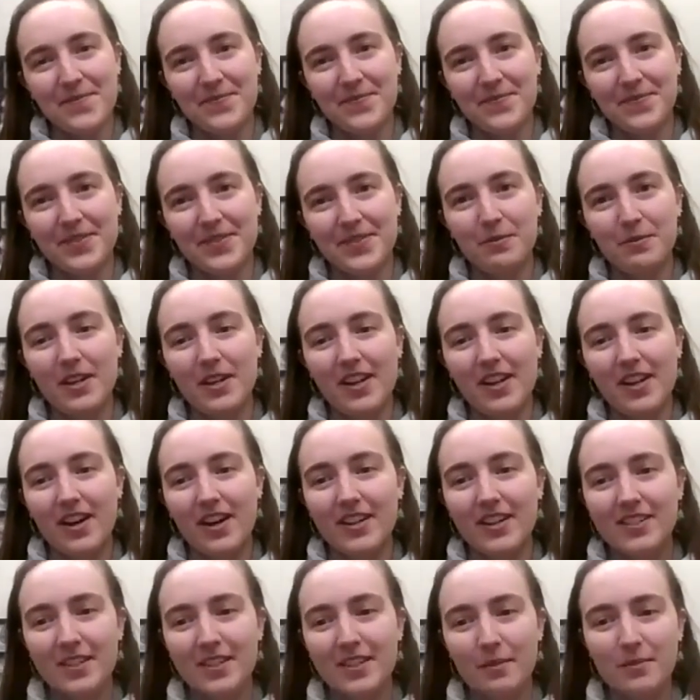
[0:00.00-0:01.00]
We are
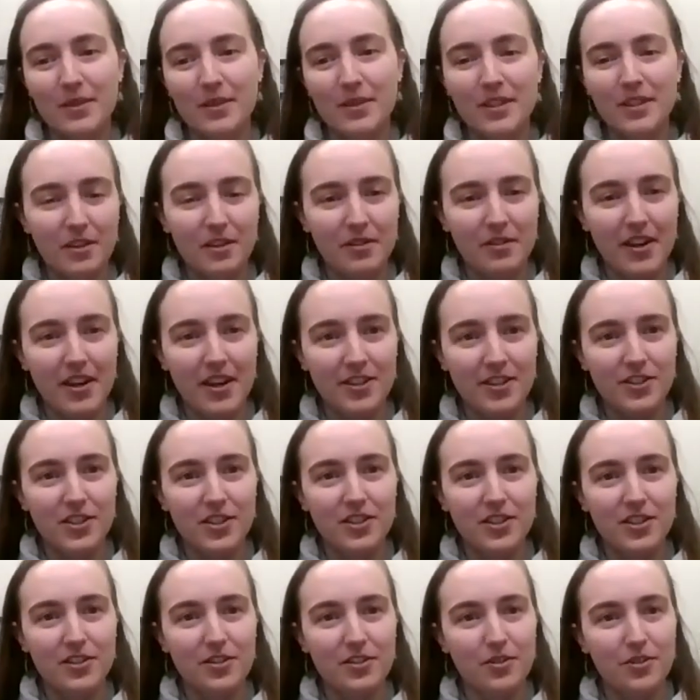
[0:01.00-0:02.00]
accepting
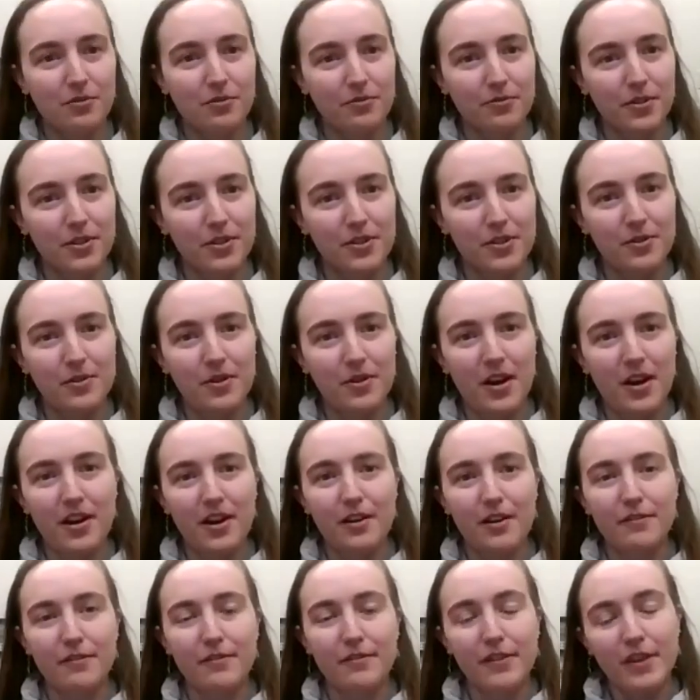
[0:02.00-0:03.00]
donations through
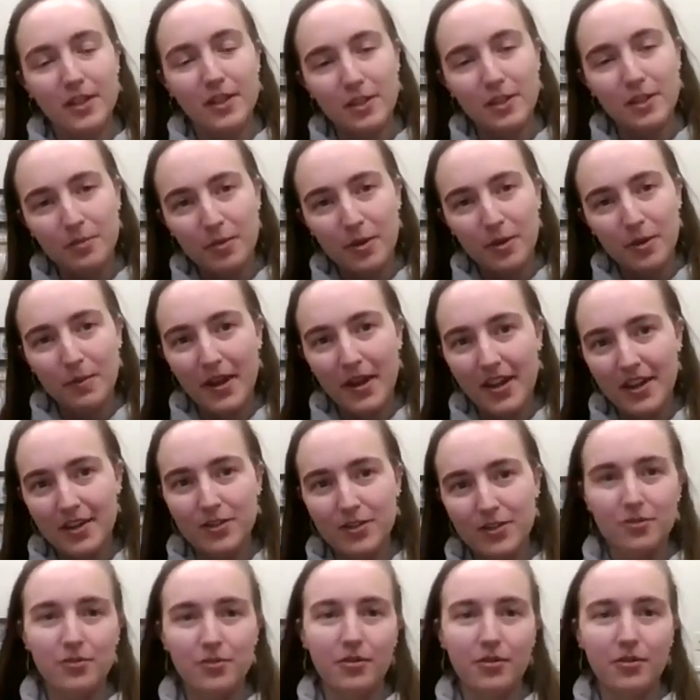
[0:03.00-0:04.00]
our Facebook page,
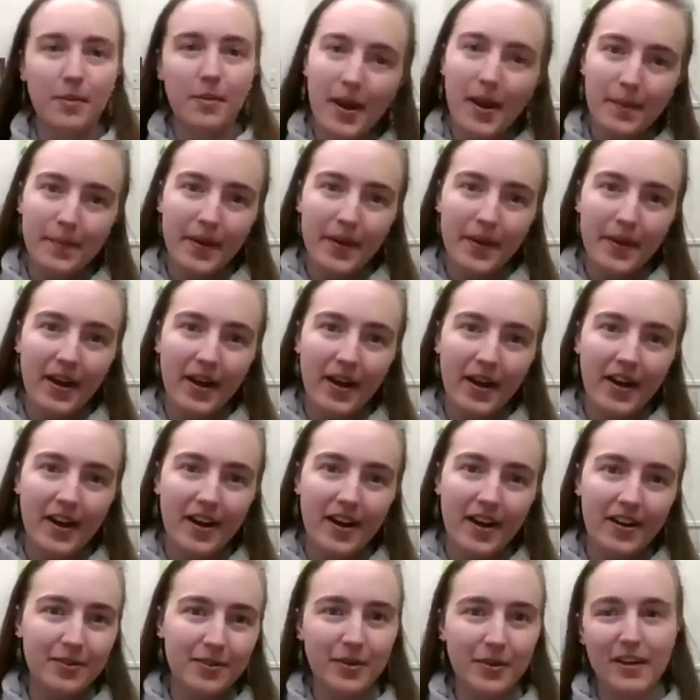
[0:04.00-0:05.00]
through our PayPal.
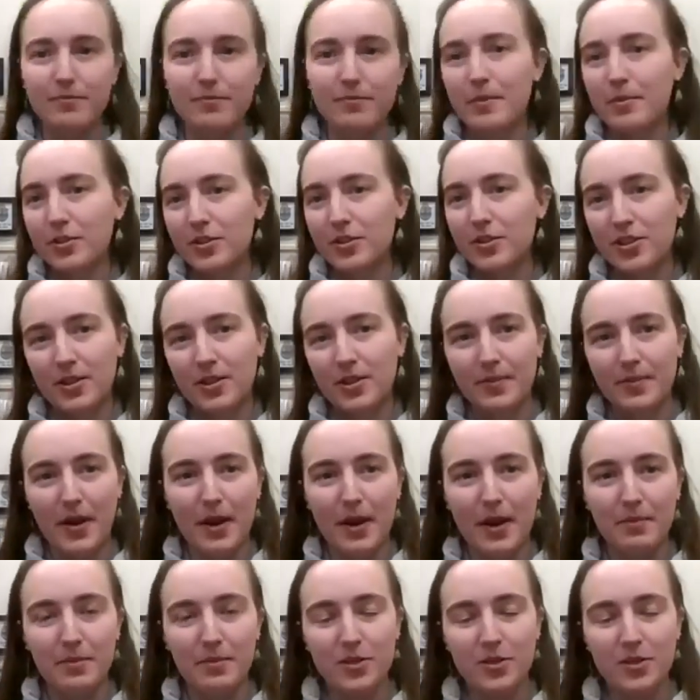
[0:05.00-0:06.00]
We have membership
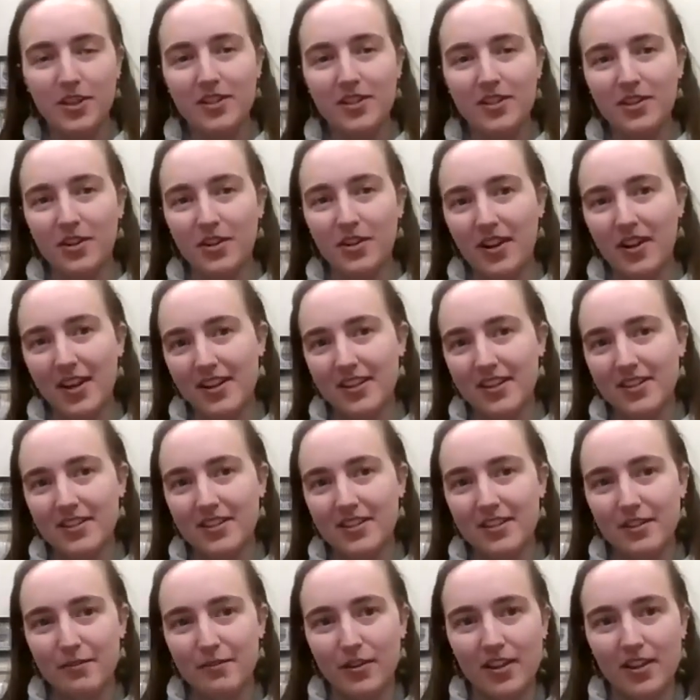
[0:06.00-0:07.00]
options, all kinds of
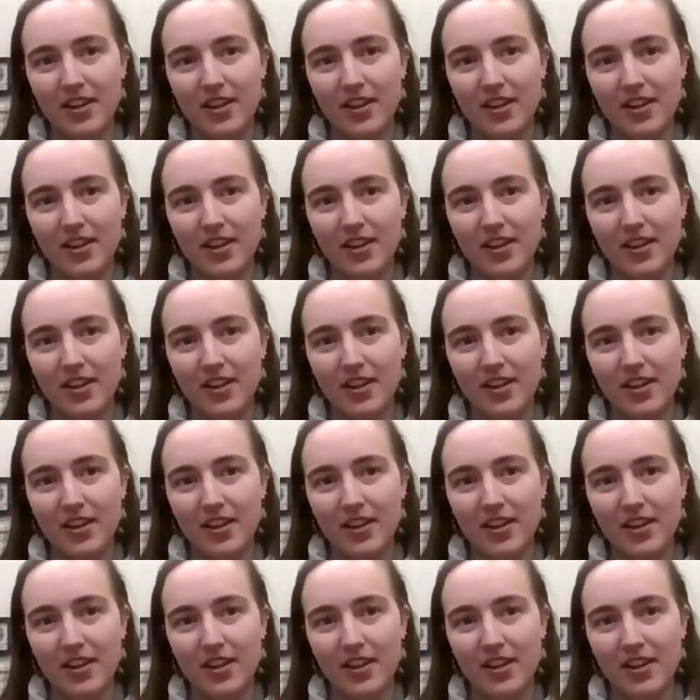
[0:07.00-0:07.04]
different